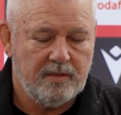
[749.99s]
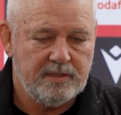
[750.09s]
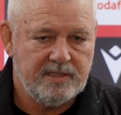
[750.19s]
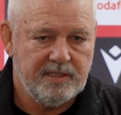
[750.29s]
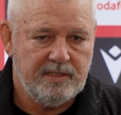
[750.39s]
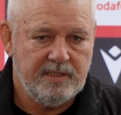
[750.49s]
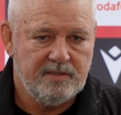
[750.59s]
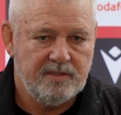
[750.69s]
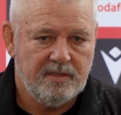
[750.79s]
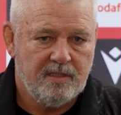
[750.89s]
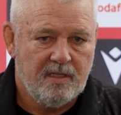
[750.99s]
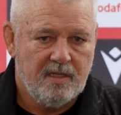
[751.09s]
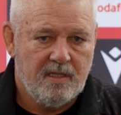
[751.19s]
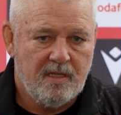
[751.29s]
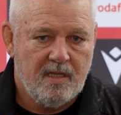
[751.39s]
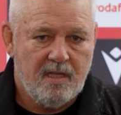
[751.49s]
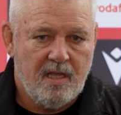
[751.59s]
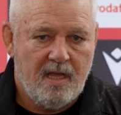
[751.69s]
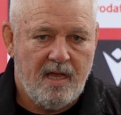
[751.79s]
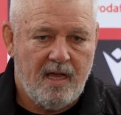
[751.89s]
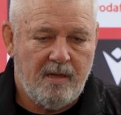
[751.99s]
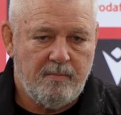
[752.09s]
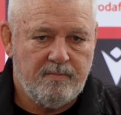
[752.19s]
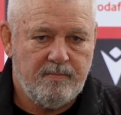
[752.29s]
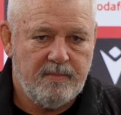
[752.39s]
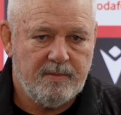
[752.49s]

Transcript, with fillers: Like I said, there's um,